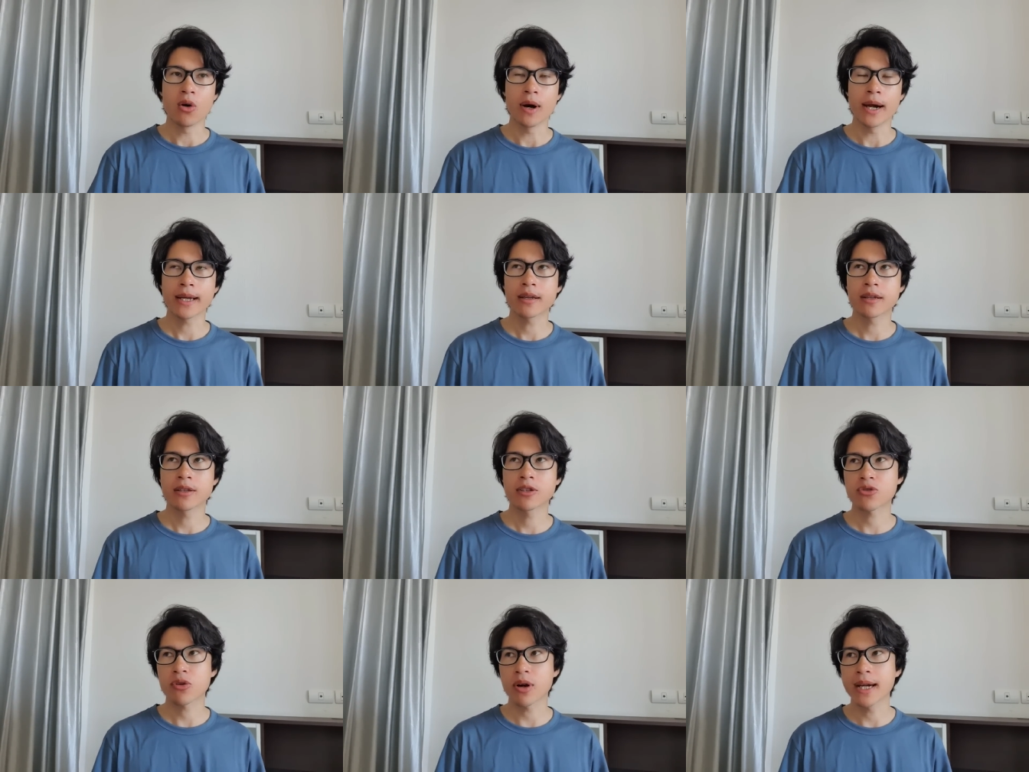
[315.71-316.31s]
or I
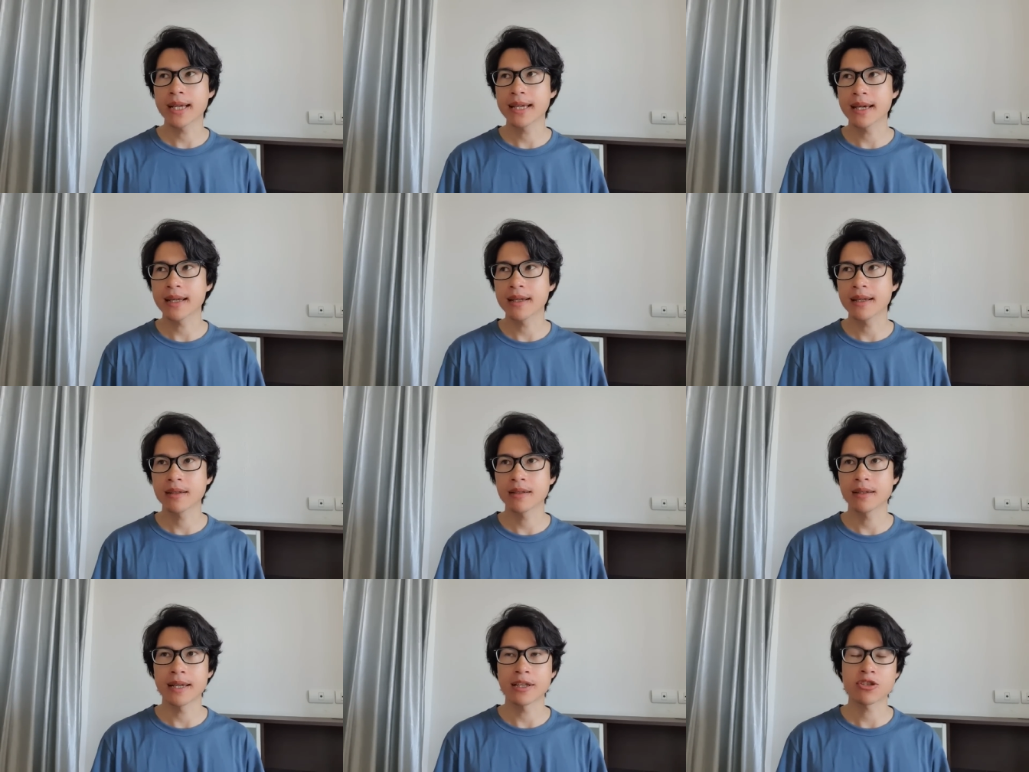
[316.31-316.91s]
could try
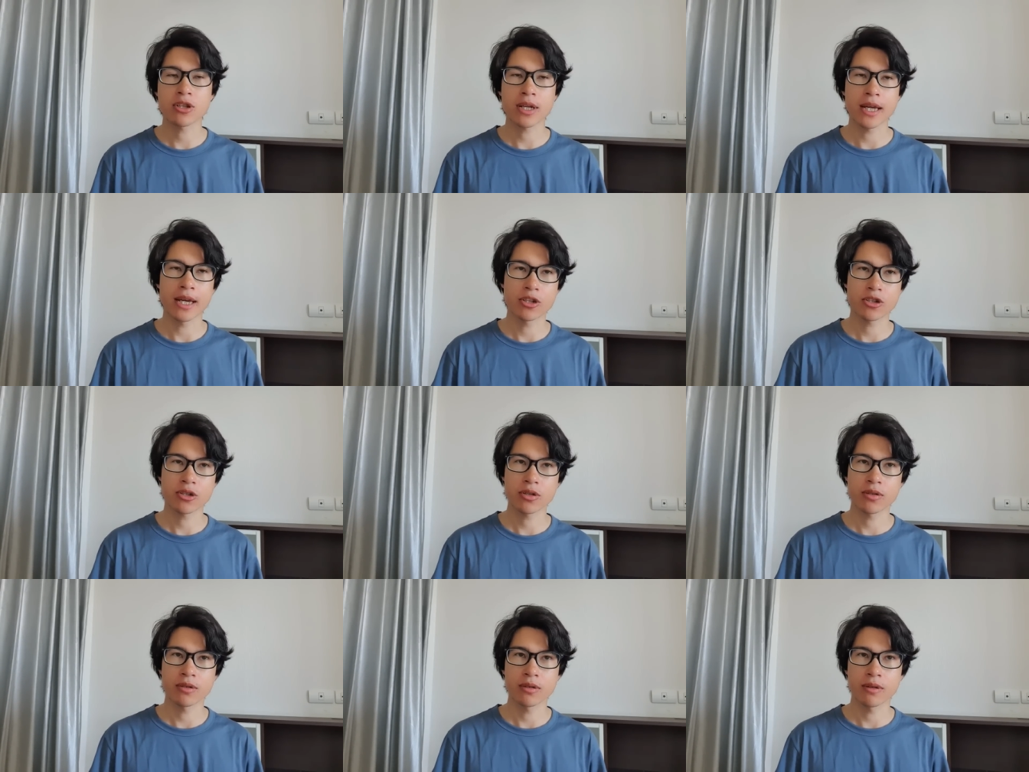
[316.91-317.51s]
getting an
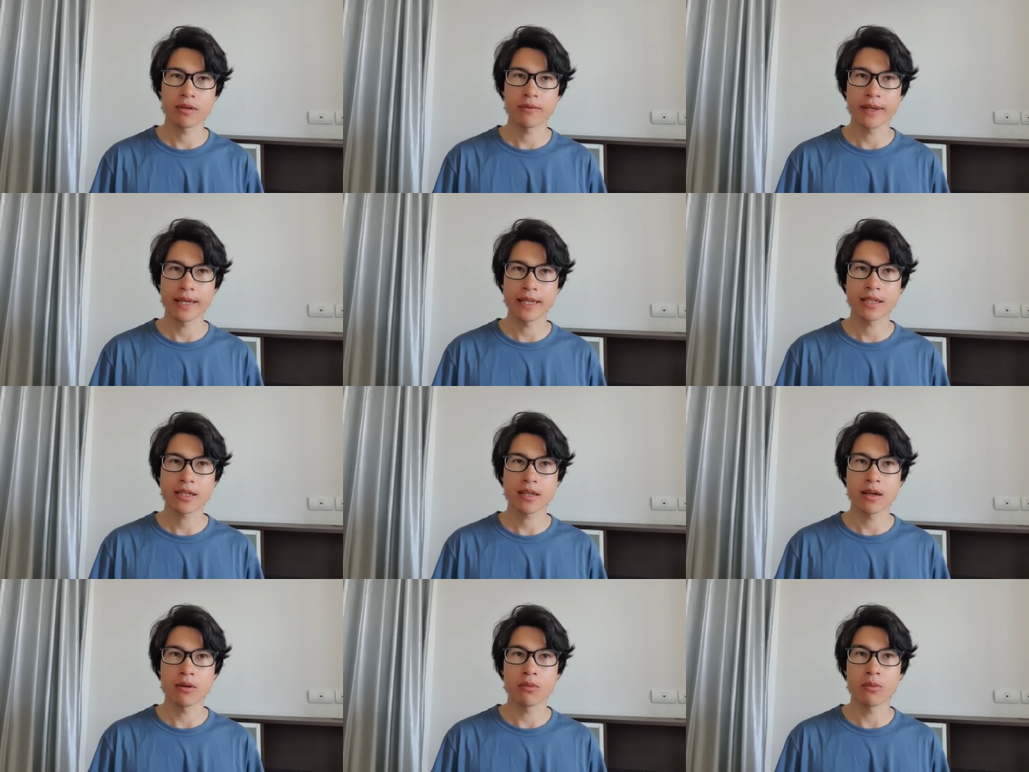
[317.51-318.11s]
education
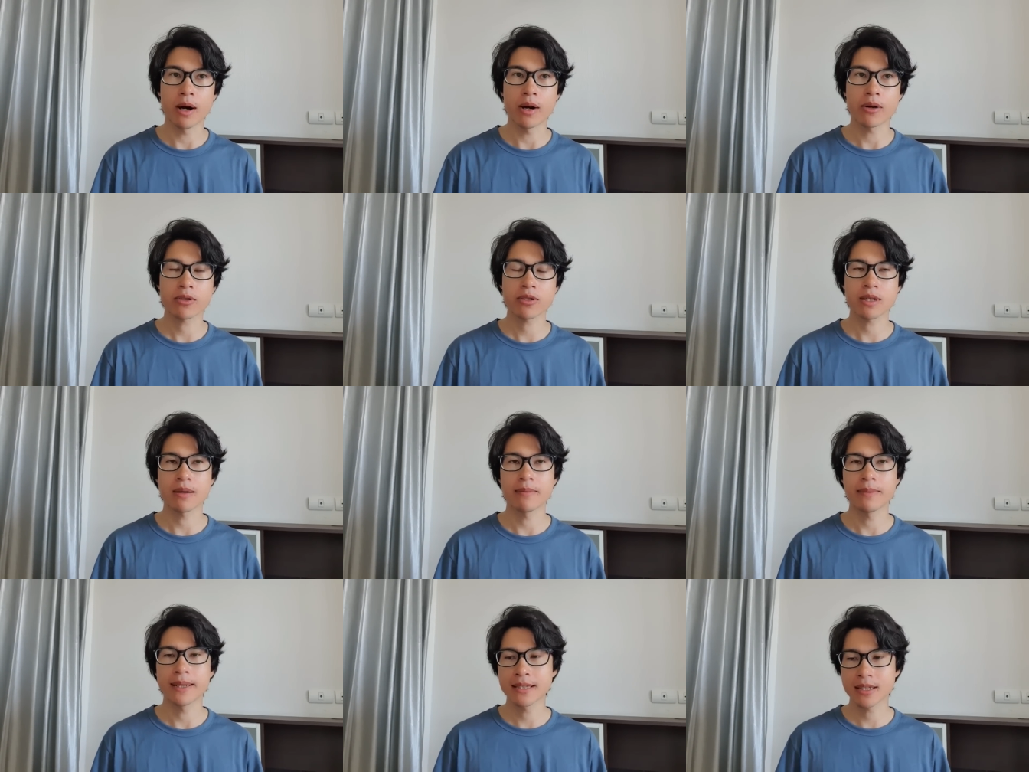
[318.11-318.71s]
visa
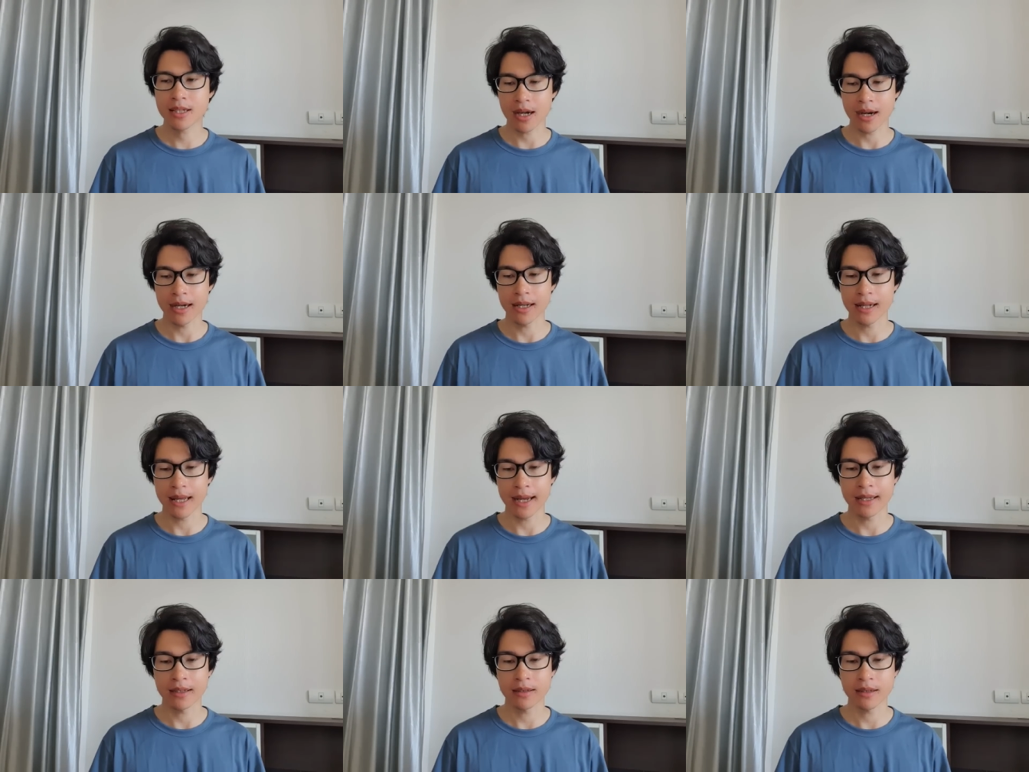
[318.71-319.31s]
whilst I'm in
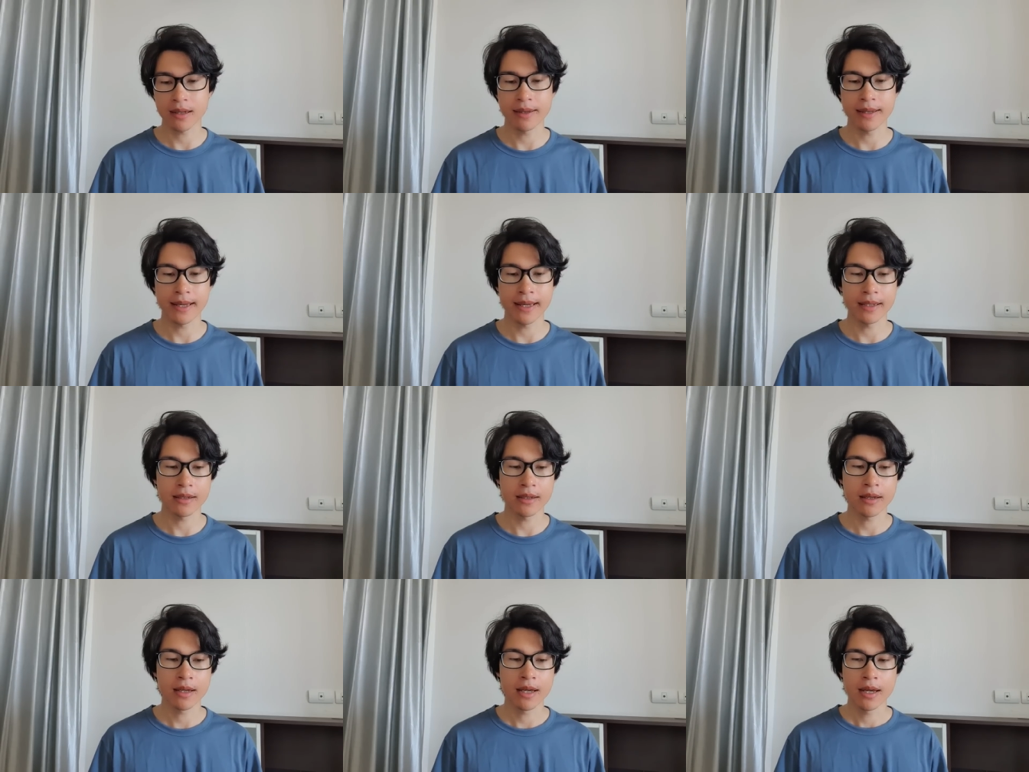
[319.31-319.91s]
Thailand and
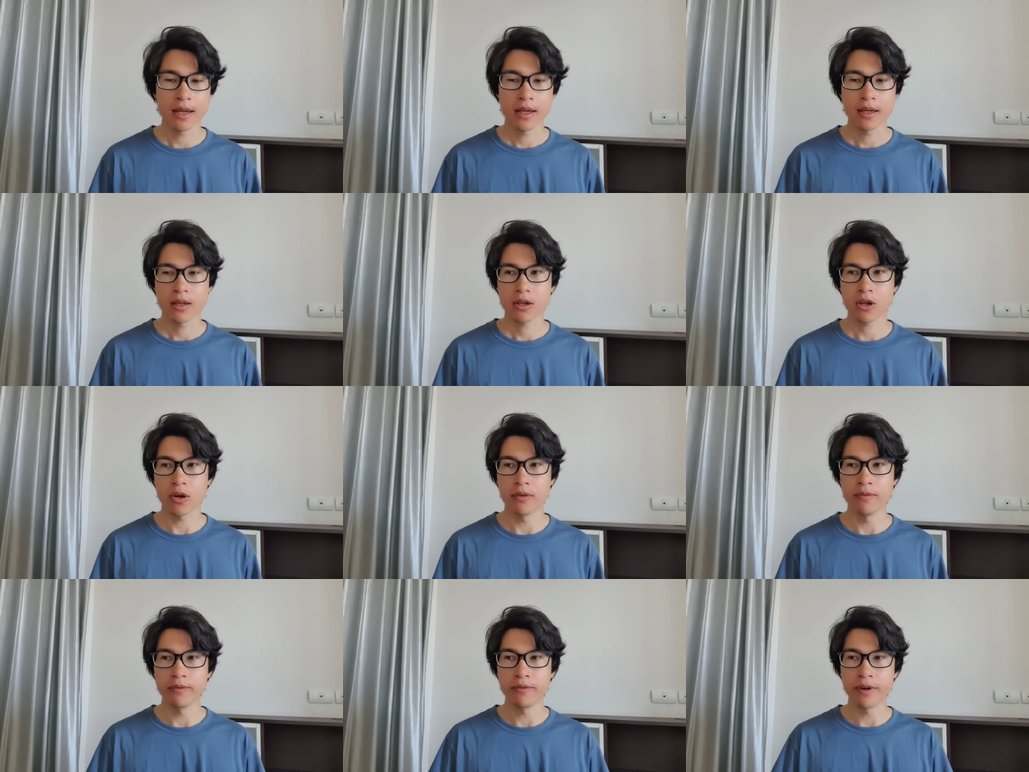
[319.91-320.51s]
then
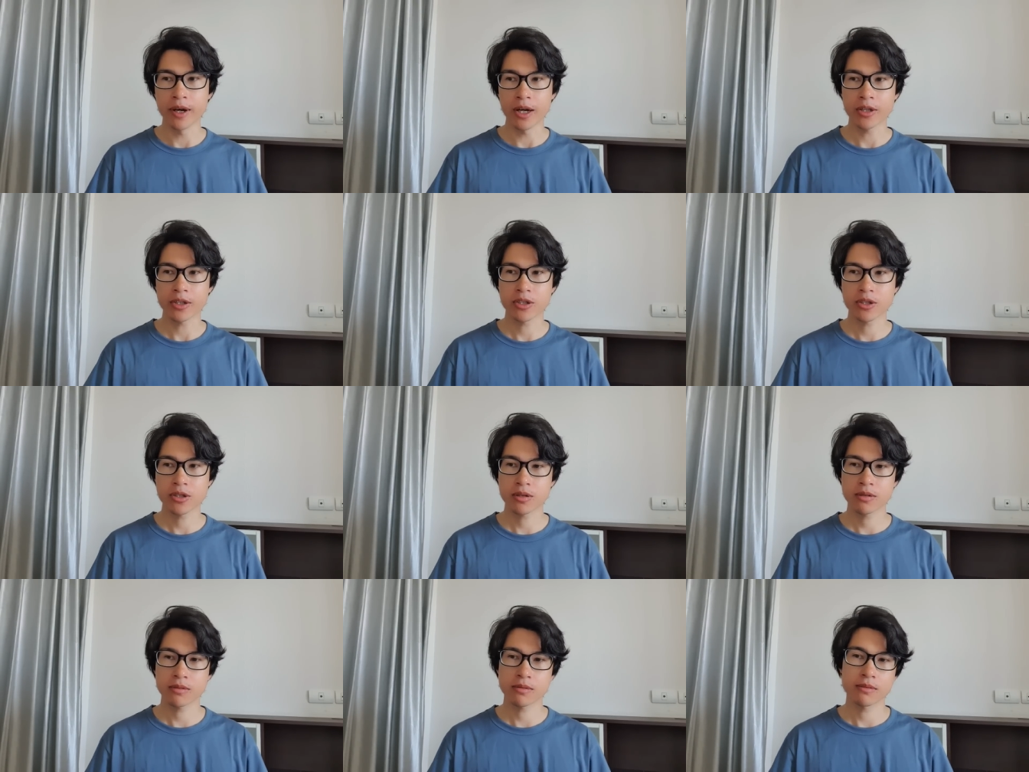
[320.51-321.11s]

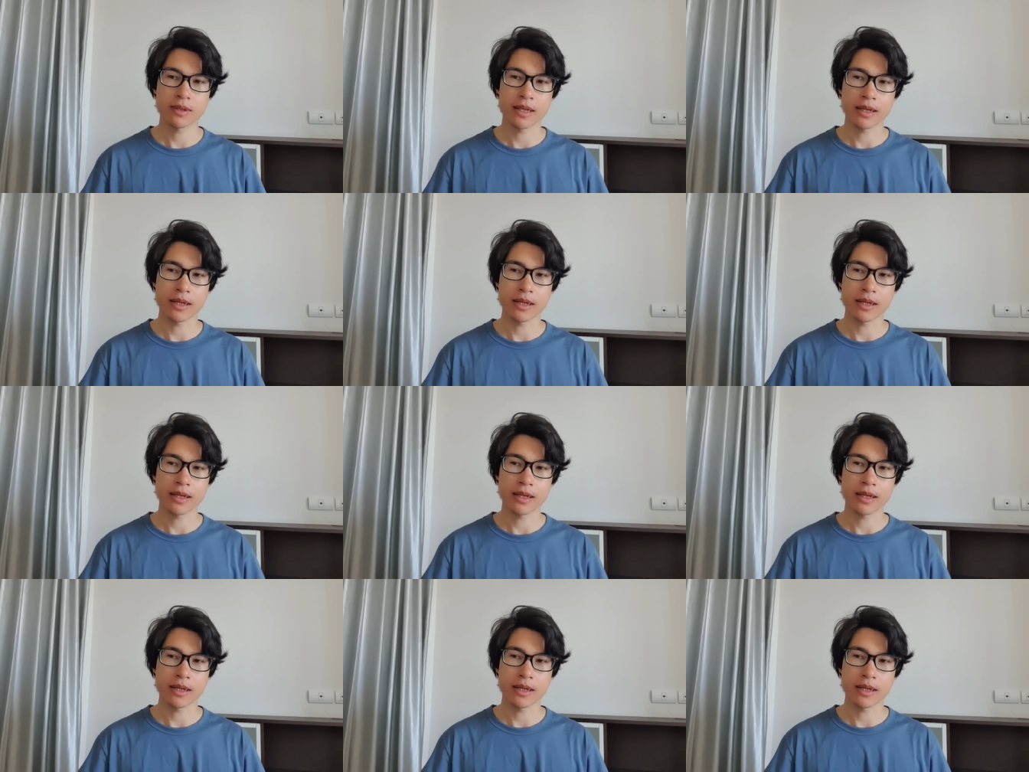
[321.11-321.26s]
convert